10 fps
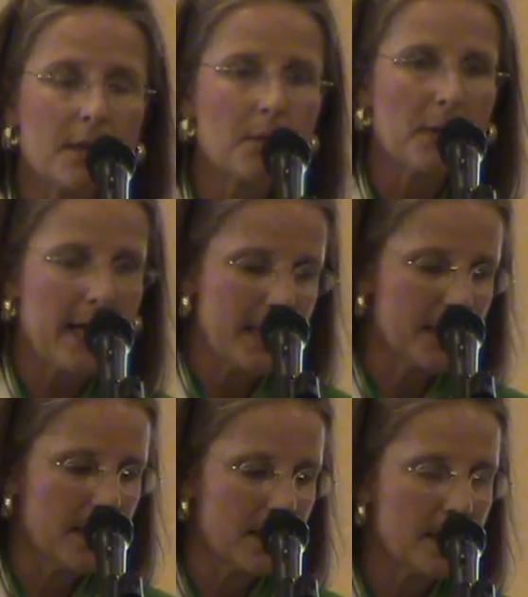other
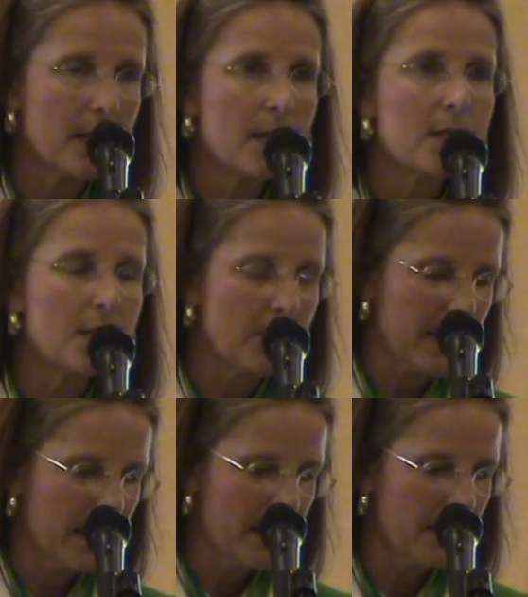places
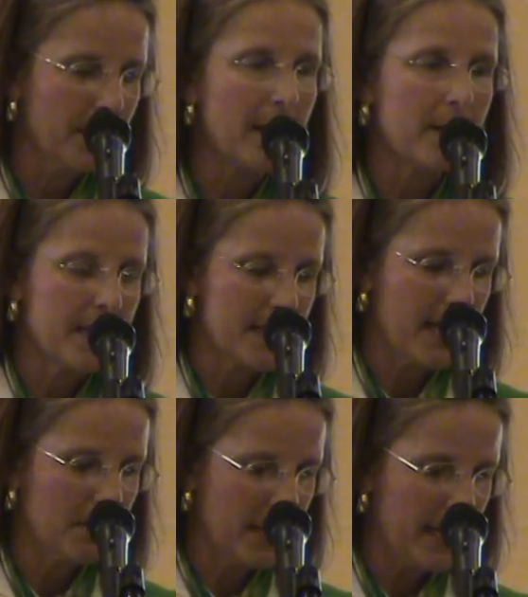doing the very
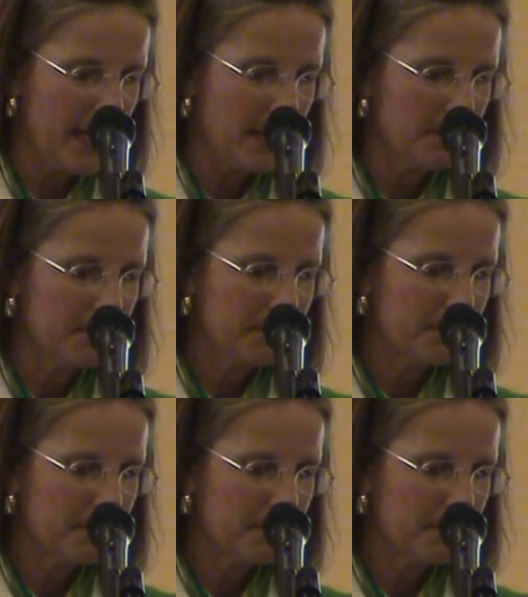same thing.